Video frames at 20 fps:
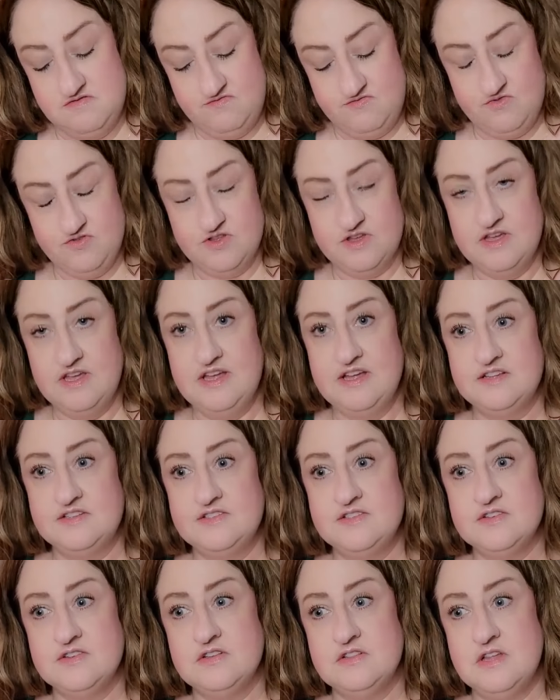for the
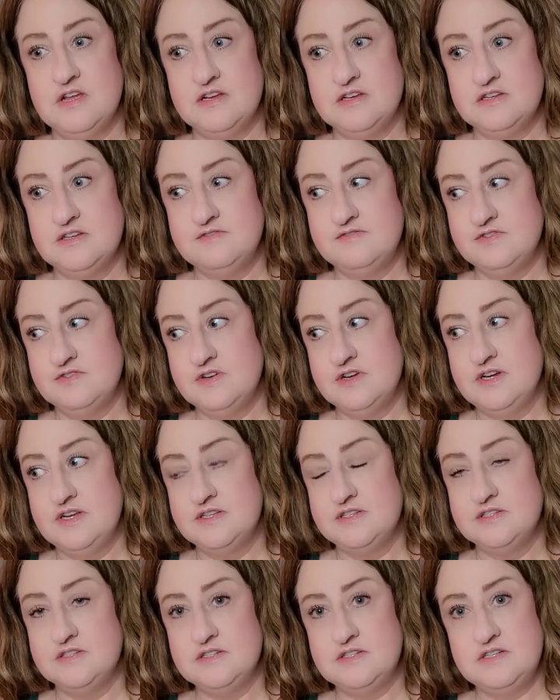Cancer Collective, the
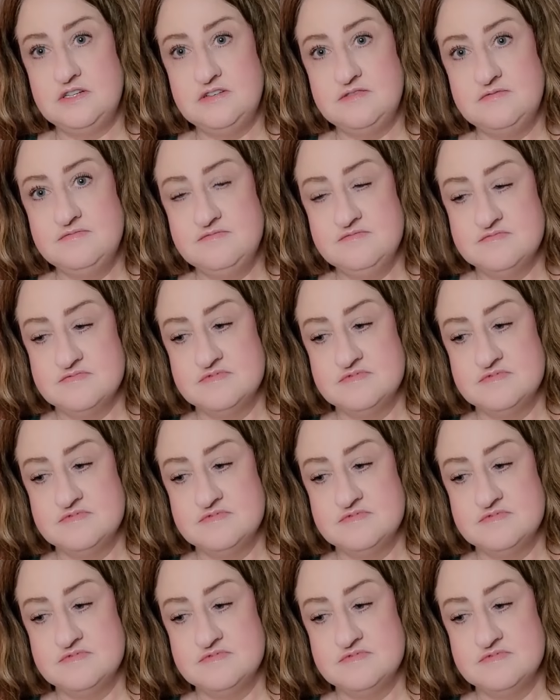greatest good.